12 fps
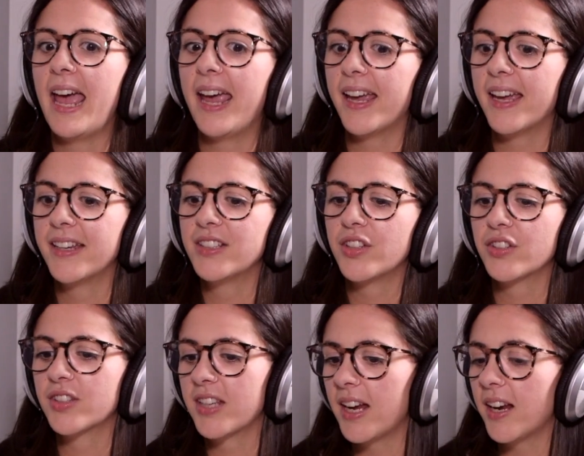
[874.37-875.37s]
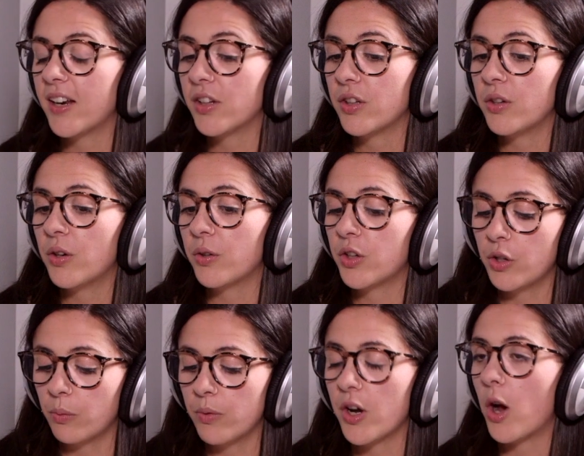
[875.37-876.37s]
And you're scared, you
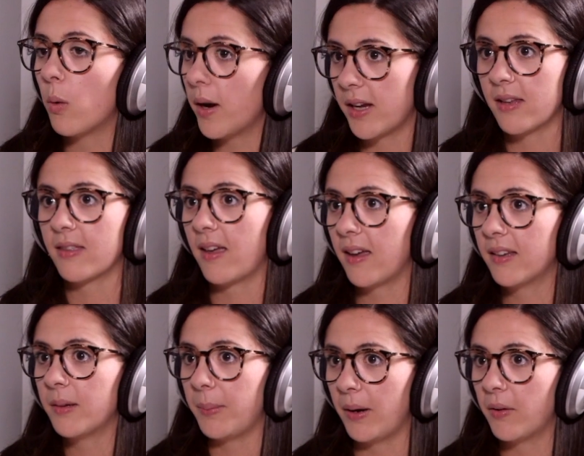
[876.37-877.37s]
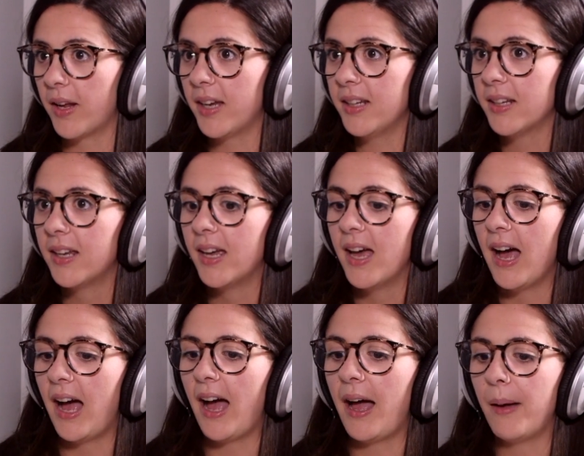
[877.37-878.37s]
don't know anything about it.
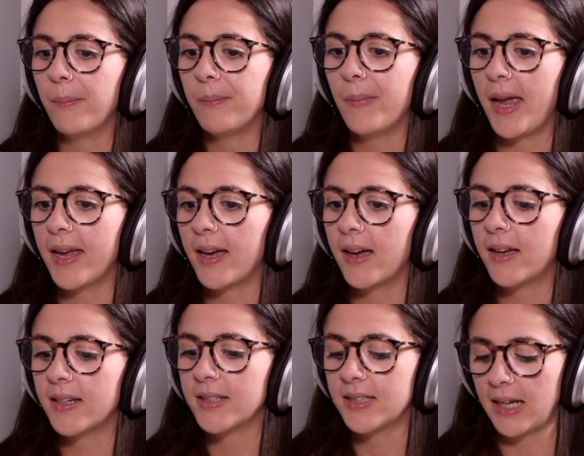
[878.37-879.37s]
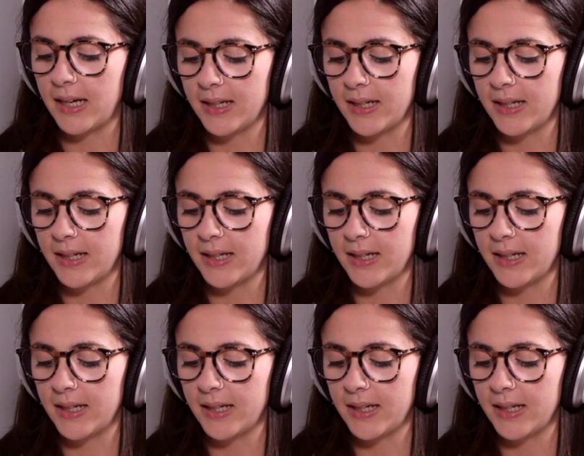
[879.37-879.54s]
And